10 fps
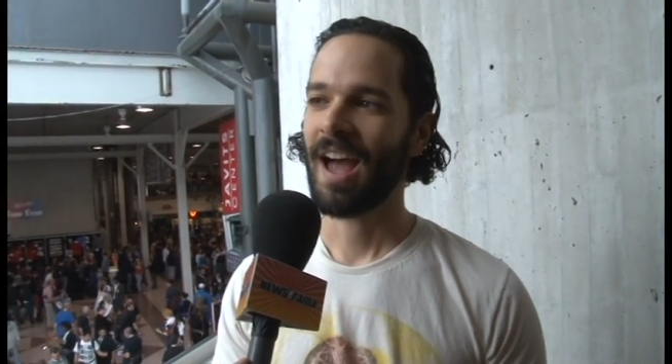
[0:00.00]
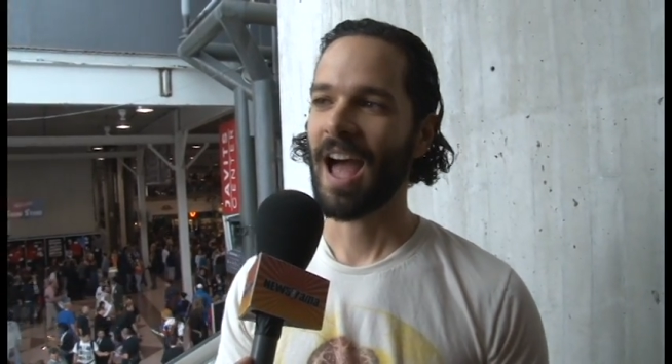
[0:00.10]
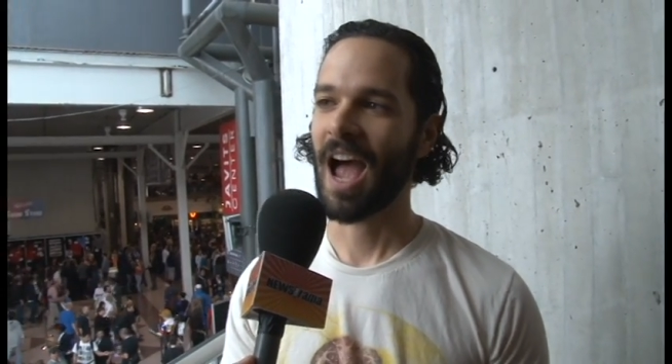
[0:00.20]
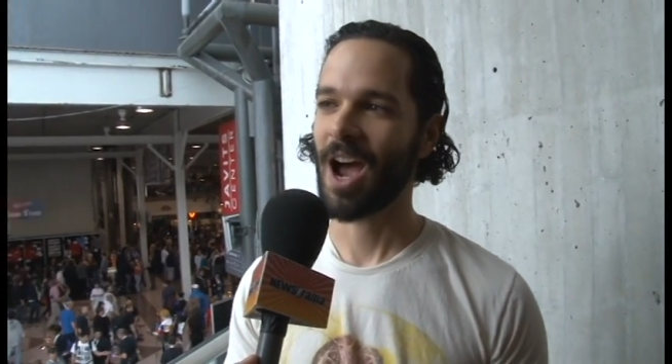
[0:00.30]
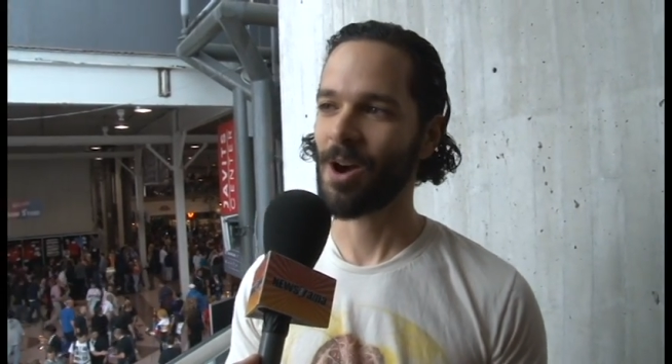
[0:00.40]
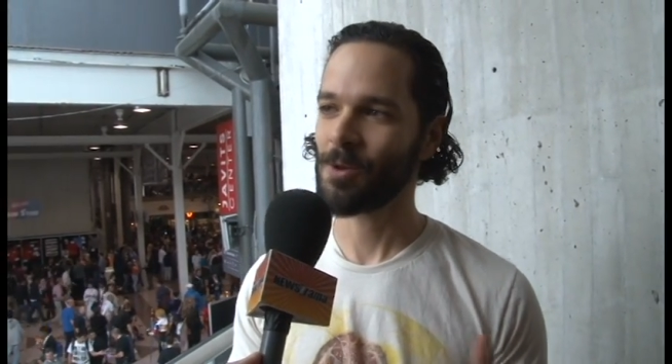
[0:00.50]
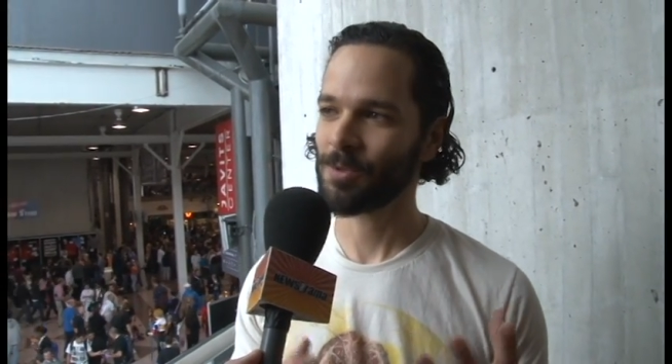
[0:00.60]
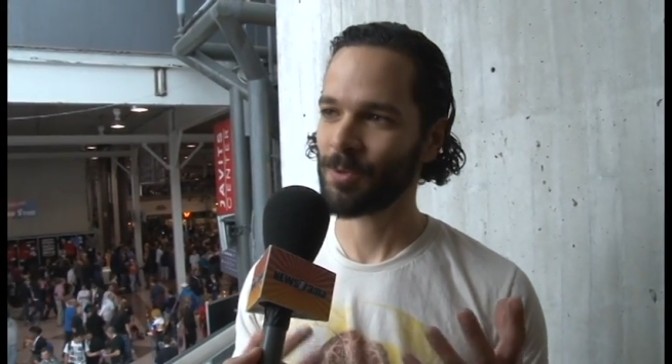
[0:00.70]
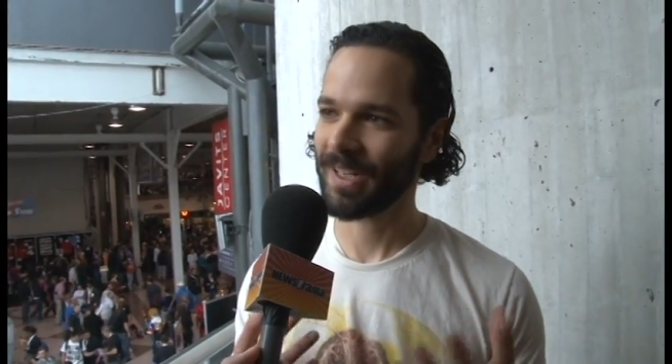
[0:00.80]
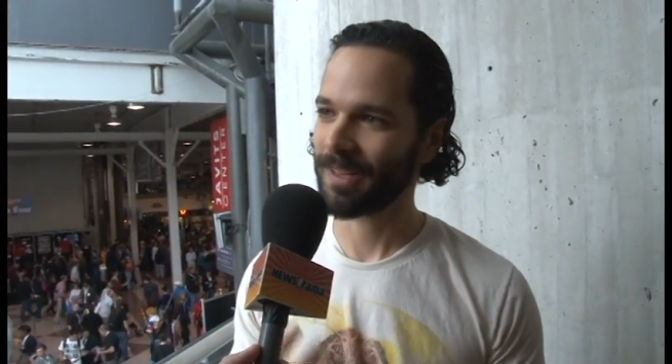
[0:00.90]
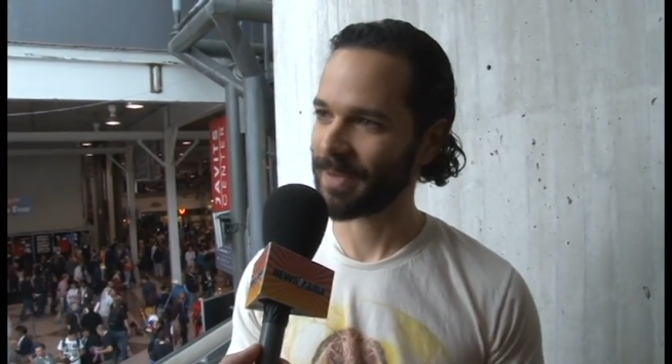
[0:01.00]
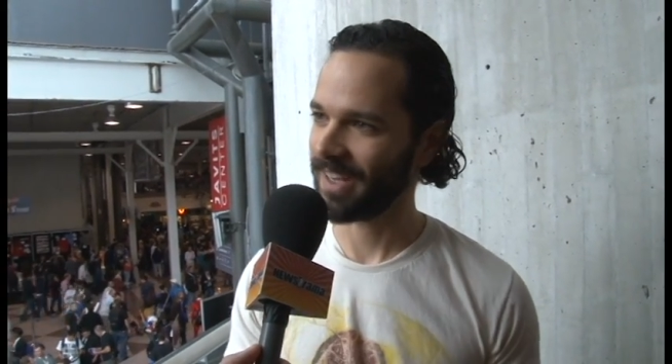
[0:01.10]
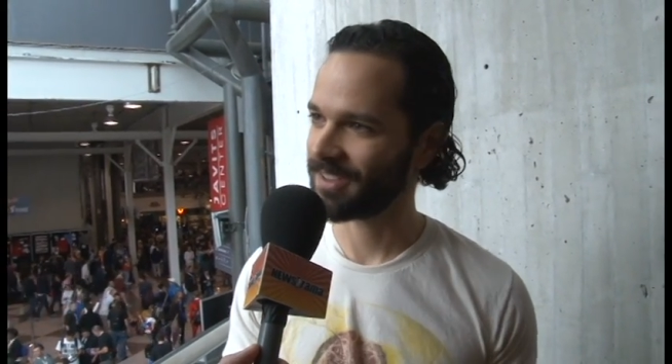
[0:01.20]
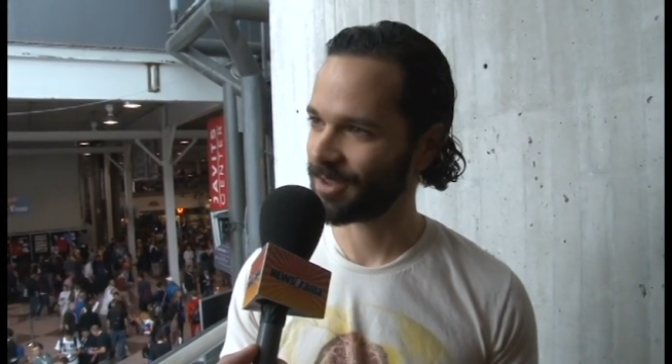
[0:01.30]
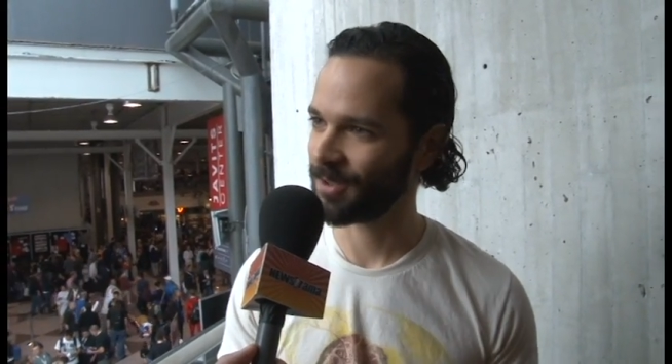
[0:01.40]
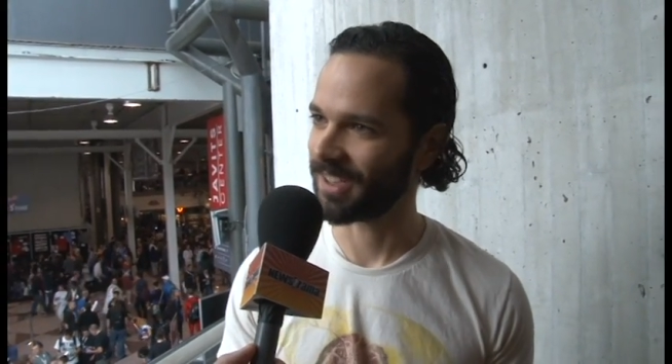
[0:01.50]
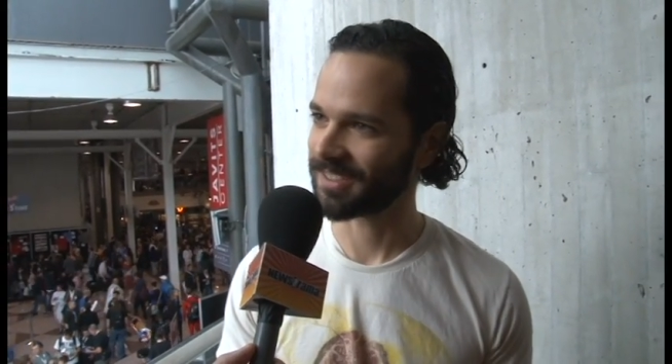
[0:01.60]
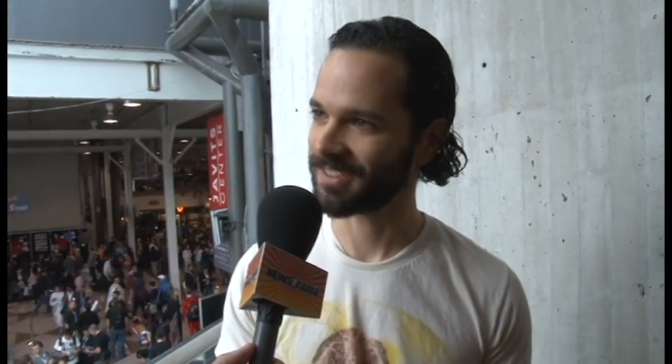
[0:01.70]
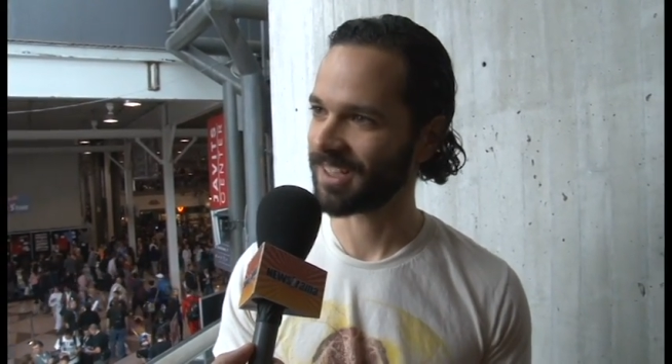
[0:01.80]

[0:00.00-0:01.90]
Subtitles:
how do we get paid to do this?